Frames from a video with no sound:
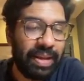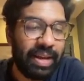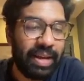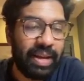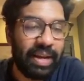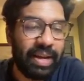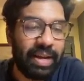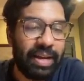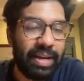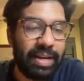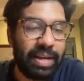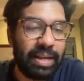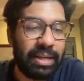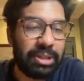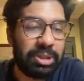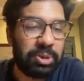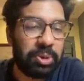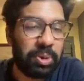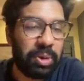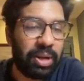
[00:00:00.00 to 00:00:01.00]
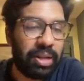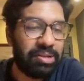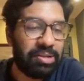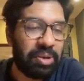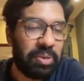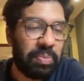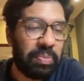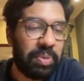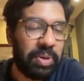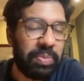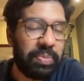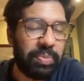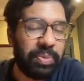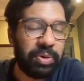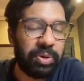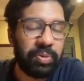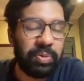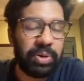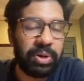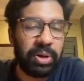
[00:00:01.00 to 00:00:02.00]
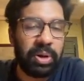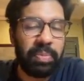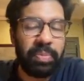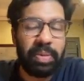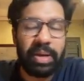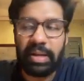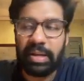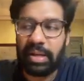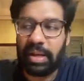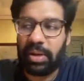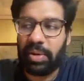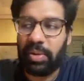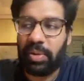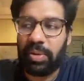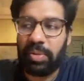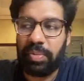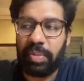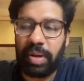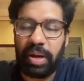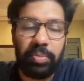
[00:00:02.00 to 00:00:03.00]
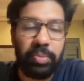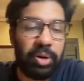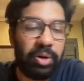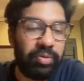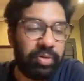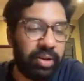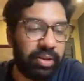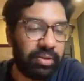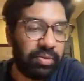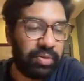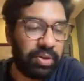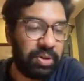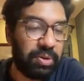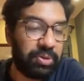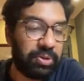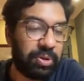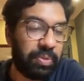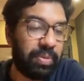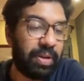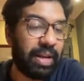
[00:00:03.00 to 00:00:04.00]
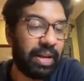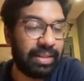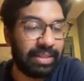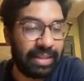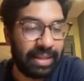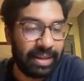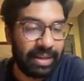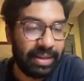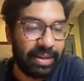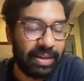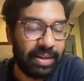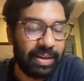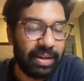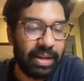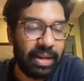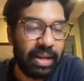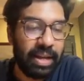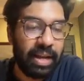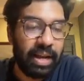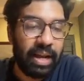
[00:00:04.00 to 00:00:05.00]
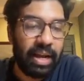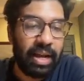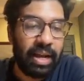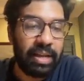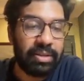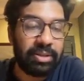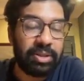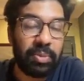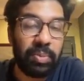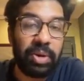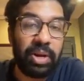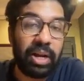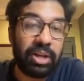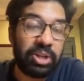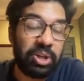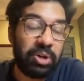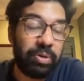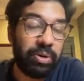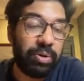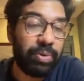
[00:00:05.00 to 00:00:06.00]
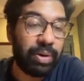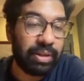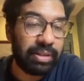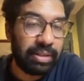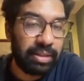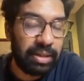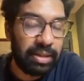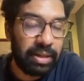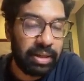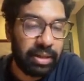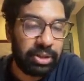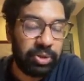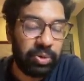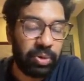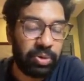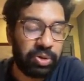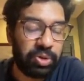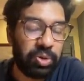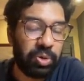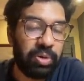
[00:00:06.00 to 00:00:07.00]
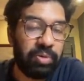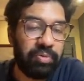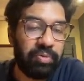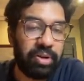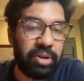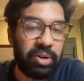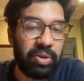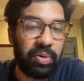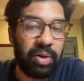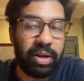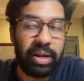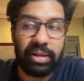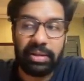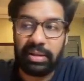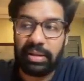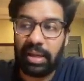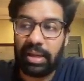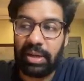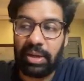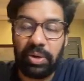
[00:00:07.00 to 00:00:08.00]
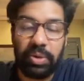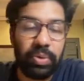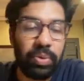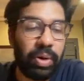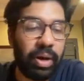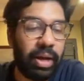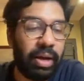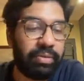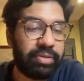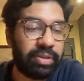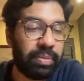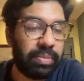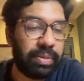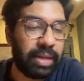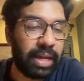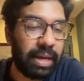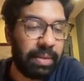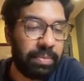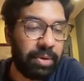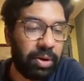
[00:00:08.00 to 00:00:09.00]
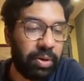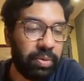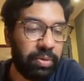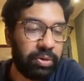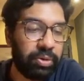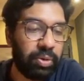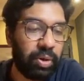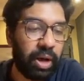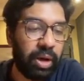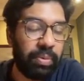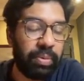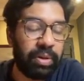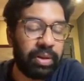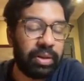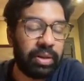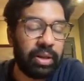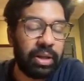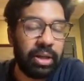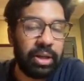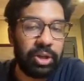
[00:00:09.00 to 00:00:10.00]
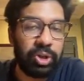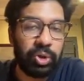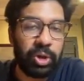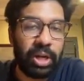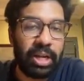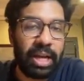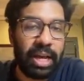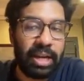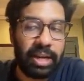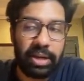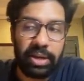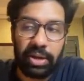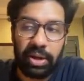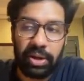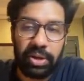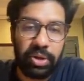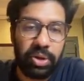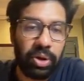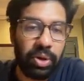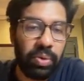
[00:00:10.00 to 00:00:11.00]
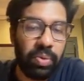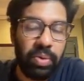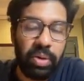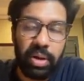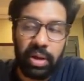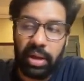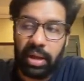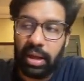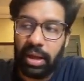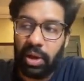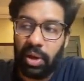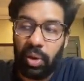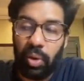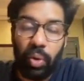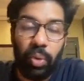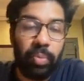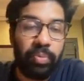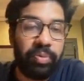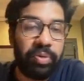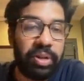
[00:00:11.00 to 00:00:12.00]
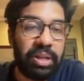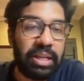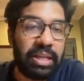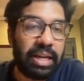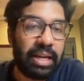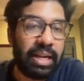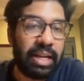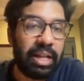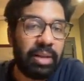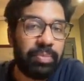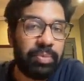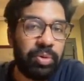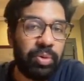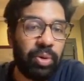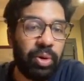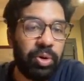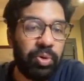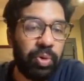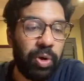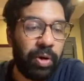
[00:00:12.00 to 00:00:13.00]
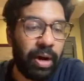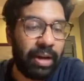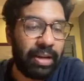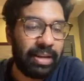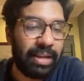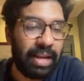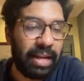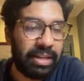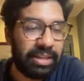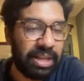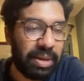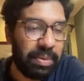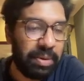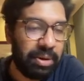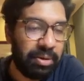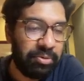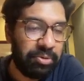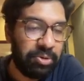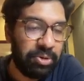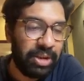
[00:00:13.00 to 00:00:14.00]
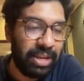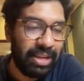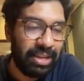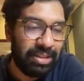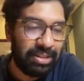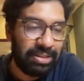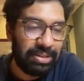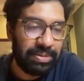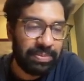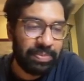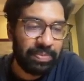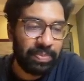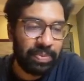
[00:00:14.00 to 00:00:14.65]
And I saw that some people were commenting on my previous videos from last year, and someone actually requested a short story video, and I said, I have some time now, so I will try to get it done now. Hopefully, it can help you all who are writing exam in a few days.